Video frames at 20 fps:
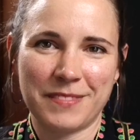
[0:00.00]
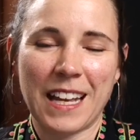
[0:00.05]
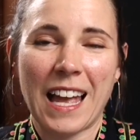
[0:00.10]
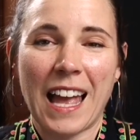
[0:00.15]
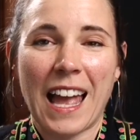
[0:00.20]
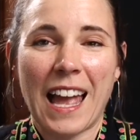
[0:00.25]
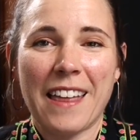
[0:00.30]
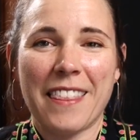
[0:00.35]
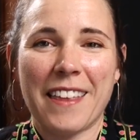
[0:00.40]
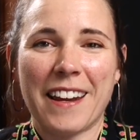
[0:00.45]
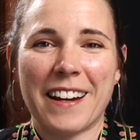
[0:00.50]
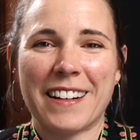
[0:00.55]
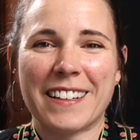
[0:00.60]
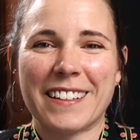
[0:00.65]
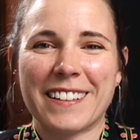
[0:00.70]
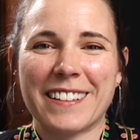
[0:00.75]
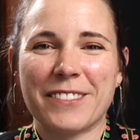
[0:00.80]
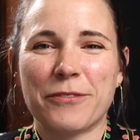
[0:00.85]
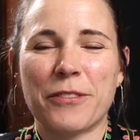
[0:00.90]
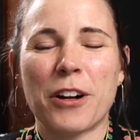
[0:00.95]
Hey there.
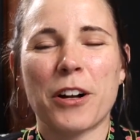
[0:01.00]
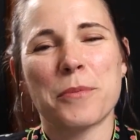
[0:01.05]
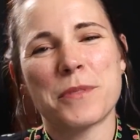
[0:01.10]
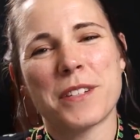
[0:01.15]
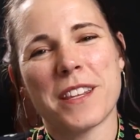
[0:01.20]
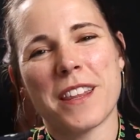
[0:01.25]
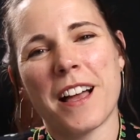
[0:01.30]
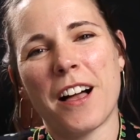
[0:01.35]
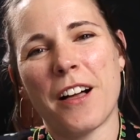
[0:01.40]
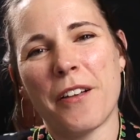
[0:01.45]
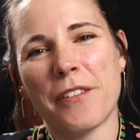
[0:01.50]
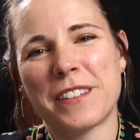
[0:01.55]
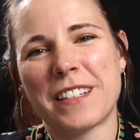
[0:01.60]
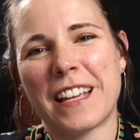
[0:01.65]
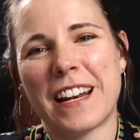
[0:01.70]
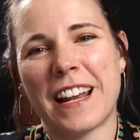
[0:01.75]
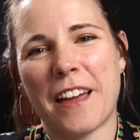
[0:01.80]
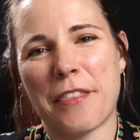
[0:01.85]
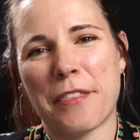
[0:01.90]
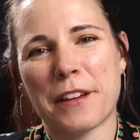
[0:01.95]
Welcome to the Health
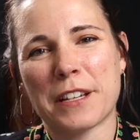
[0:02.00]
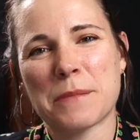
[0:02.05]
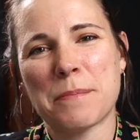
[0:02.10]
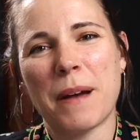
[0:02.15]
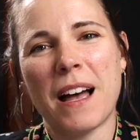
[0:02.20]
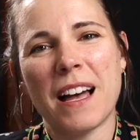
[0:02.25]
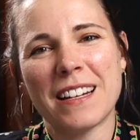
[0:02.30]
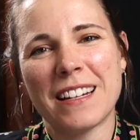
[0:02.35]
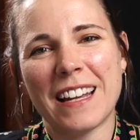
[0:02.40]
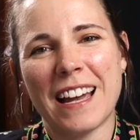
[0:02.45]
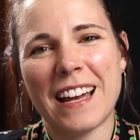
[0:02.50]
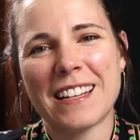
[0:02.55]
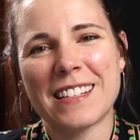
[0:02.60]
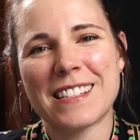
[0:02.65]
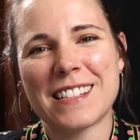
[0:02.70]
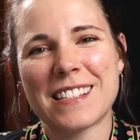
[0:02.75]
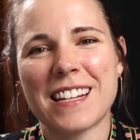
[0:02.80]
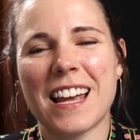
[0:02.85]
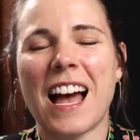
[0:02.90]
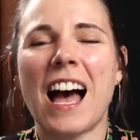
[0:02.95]
Data Ethics
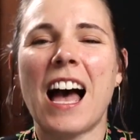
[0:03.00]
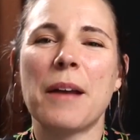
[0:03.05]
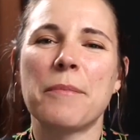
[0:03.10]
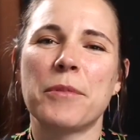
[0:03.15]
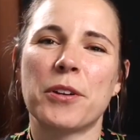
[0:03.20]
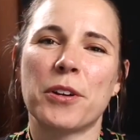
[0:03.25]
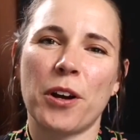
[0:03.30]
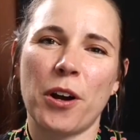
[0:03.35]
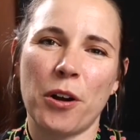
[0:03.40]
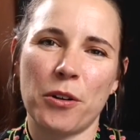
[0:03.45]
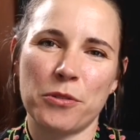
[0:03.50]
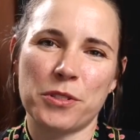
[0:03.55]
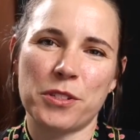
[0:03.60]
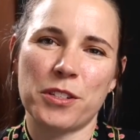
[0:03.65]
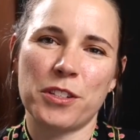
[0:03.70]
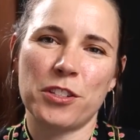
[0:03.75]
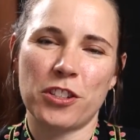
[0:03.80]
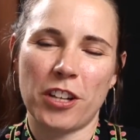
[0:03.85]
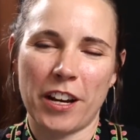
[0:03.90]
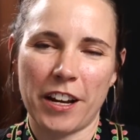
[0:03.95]
Podcast. I'm your host,
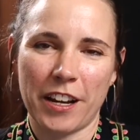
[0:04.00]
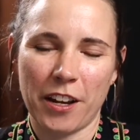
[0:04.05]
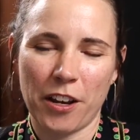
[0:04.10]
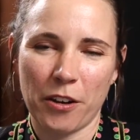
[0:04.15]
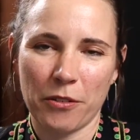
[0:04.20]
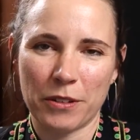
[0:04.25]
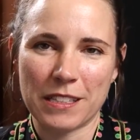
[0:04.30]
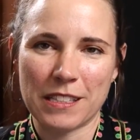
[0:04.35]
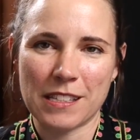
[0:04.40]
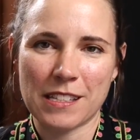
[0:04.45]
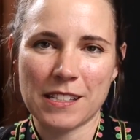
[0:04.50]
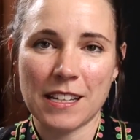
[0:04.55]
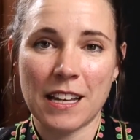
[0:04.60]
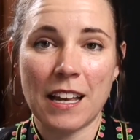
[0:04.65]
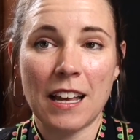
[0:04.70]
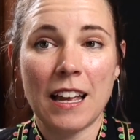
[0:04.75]
Jenny Owens.